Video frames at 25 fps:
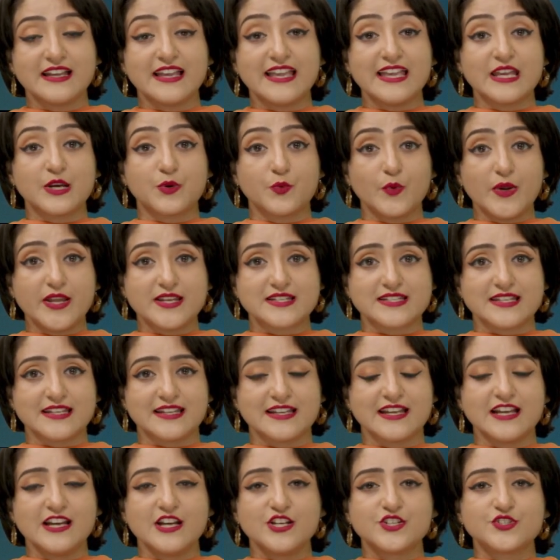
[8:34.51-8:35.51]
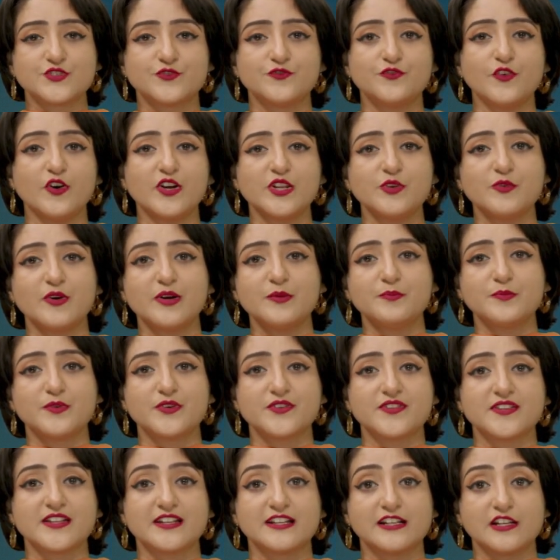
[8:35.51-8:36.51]
equating to
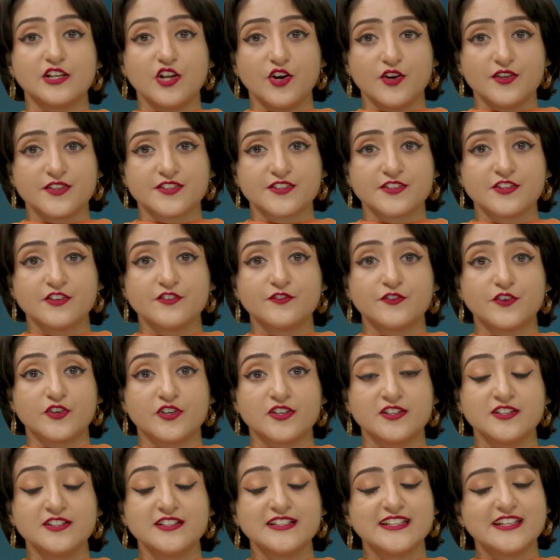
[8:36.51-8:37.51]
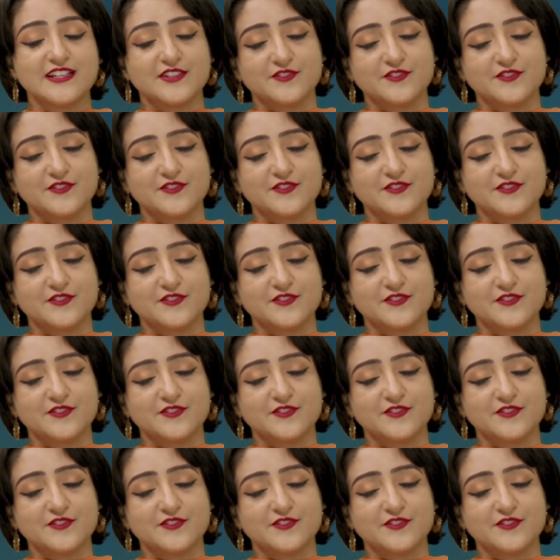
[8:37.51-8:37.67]
41% loss for early